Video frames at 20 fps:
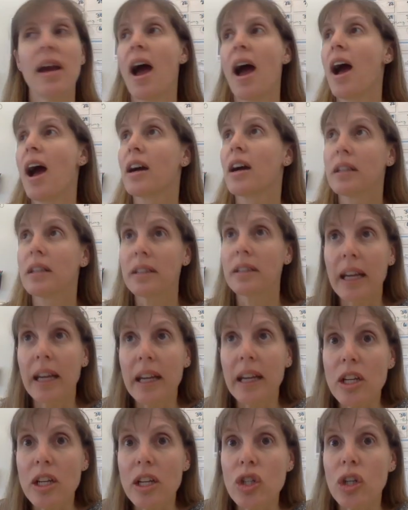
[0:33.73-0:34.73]

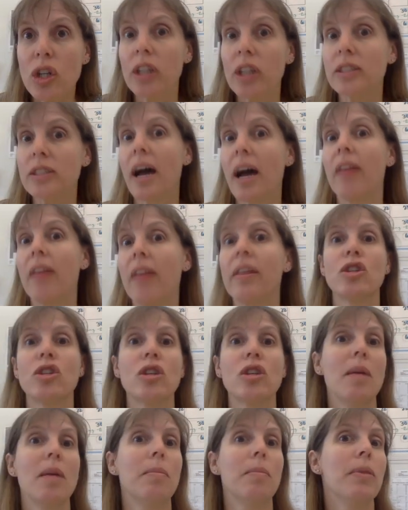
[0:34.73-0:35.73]
glaciers, how they
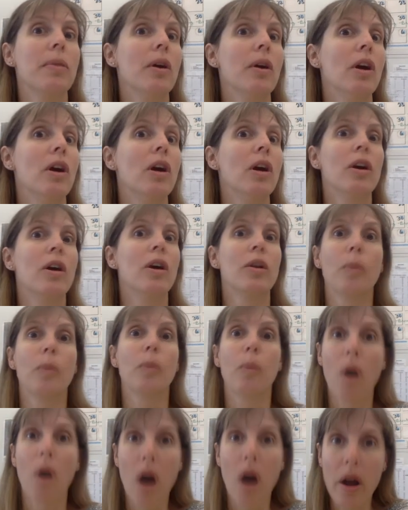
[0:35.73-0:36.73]
shape the earth,
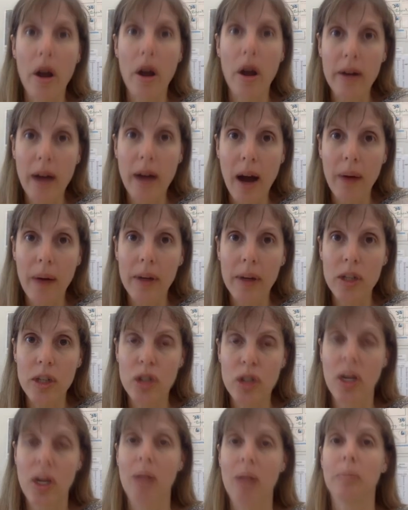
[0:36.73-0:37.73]
water, how it
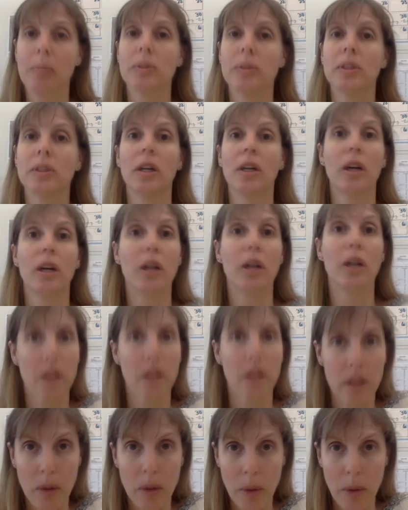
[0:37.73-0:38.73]
shapes the earth,
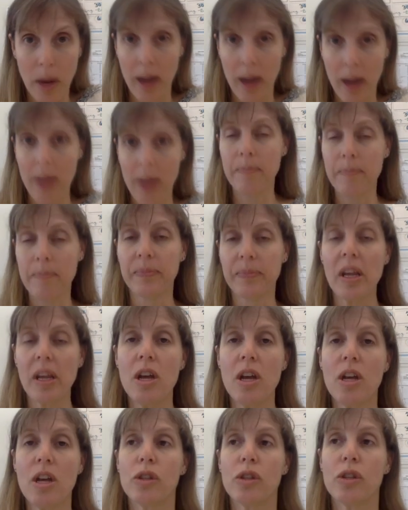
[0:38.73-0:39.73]
okay?
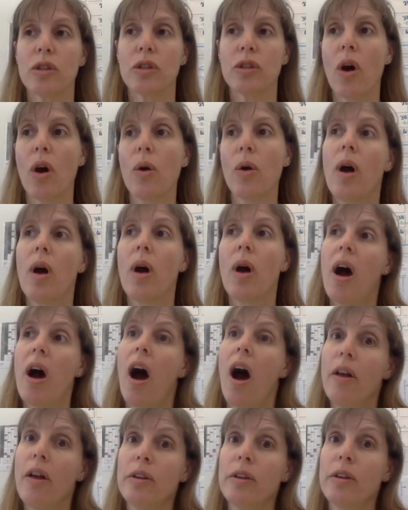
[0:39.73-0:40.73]
So
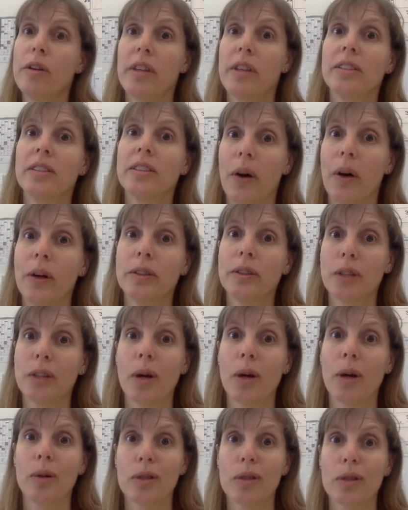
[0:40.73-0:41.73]
other things
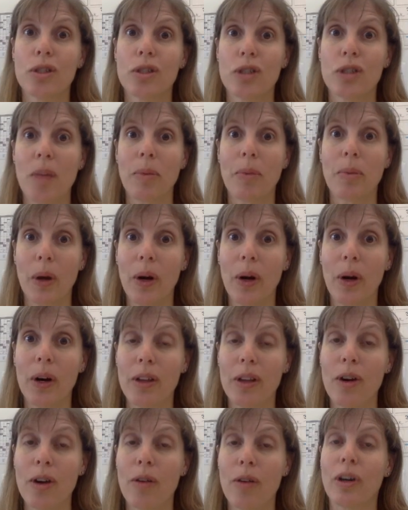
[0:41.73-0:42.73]
also shape the earth and
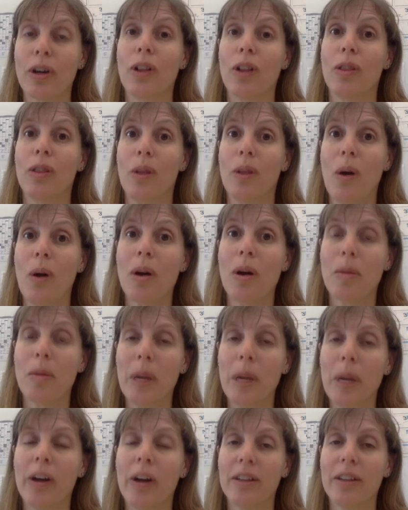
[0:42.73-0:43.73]
over a long
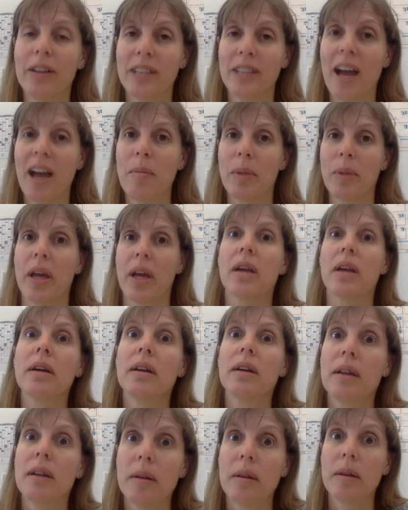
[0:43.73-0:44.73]
period of time, like
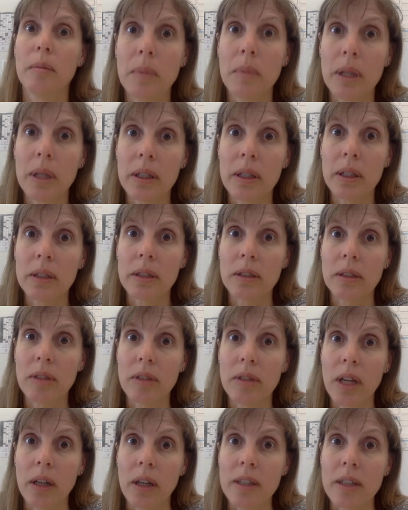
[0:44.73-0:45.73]
millions of
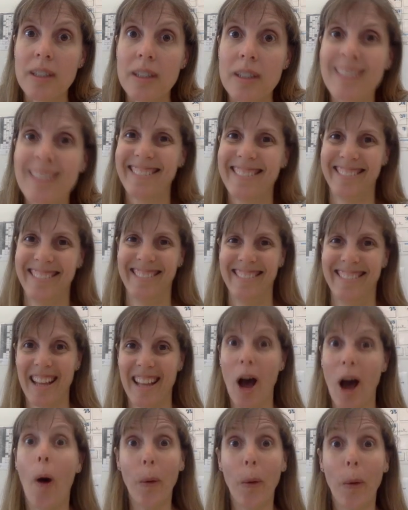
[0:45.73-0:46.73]
years,
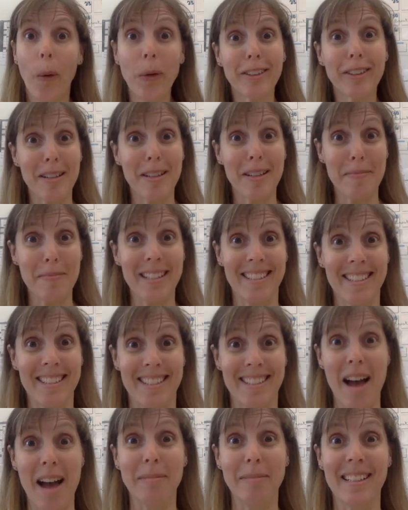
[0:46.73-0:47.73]
older than Mrs.
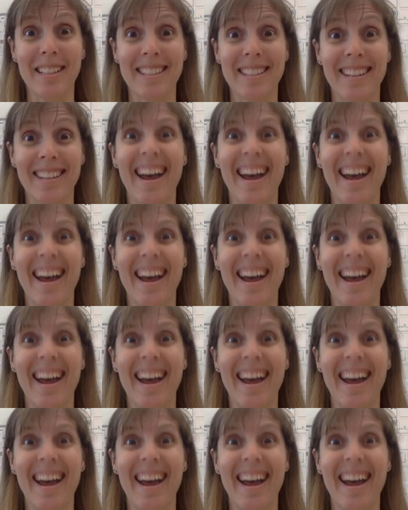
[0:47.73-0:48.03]
Tomlinson.